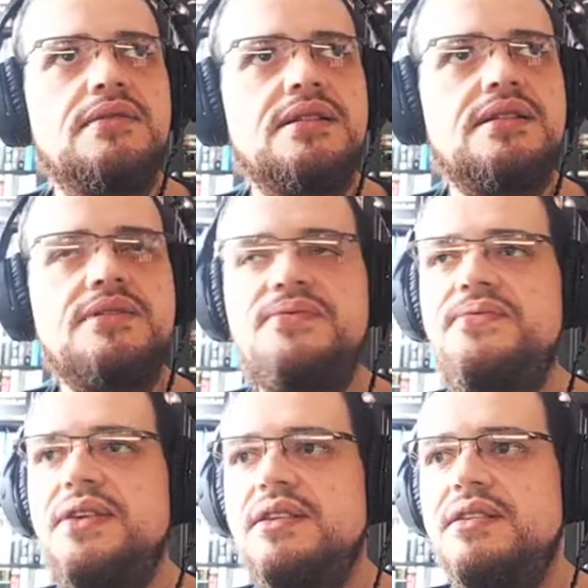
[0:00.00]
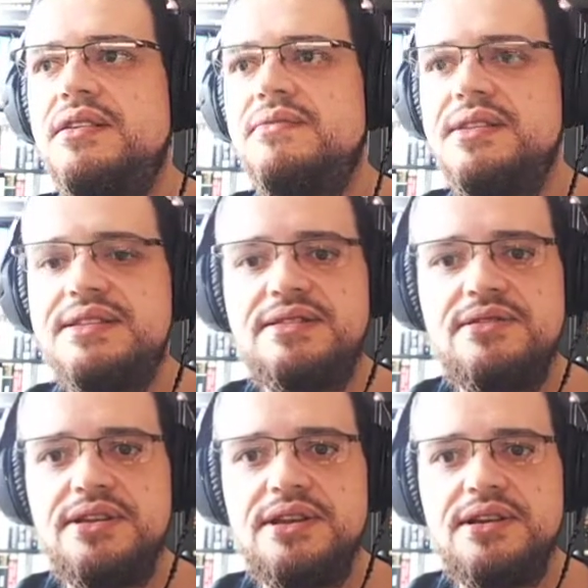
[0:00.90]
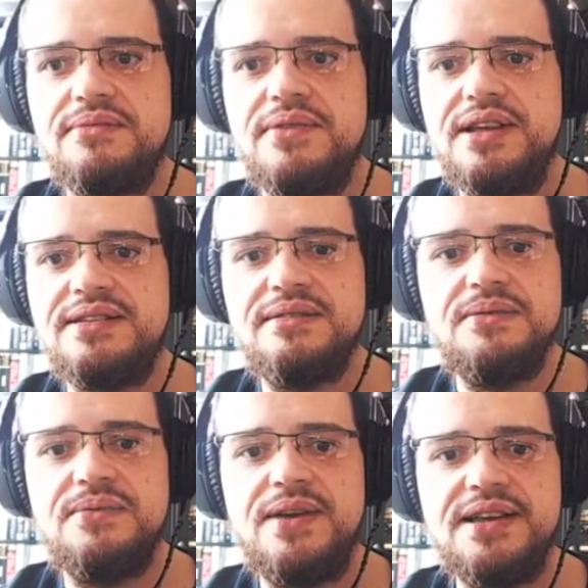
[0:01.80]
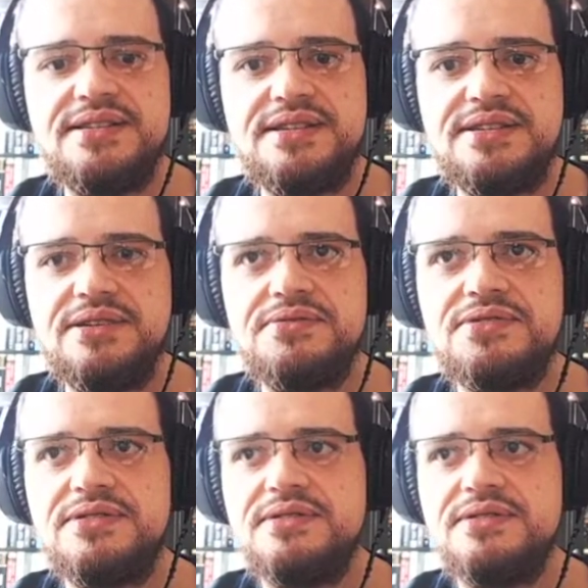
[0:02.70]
What the fuck? What's going on? Why is it so?